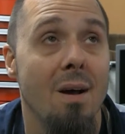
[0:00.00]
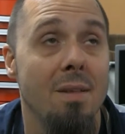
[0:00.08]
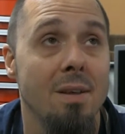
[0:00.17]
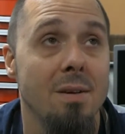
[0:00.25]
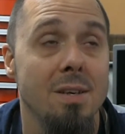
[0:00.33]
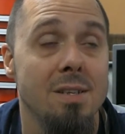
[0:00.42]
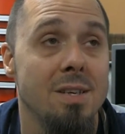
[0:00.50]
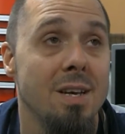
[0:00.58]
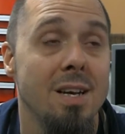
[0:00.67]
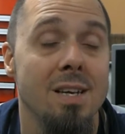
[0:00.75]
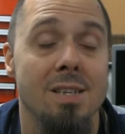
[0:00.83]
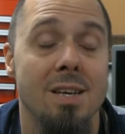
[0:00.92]
I think it,
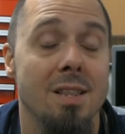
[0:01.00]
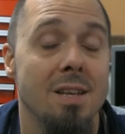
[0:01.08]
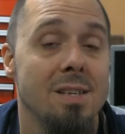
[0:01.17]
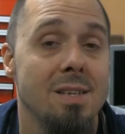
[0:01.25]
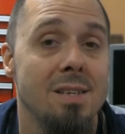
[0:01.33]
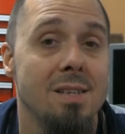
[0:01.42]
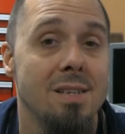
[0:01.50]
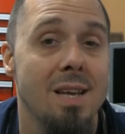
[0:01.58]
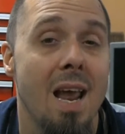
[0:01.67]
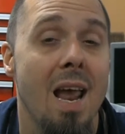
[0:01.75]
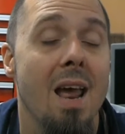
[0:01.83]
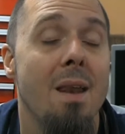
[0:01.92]
today's like the
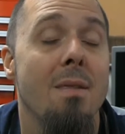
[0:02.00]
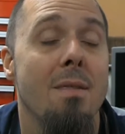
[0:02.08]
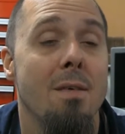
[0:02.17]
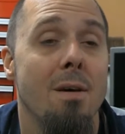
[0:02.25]
10th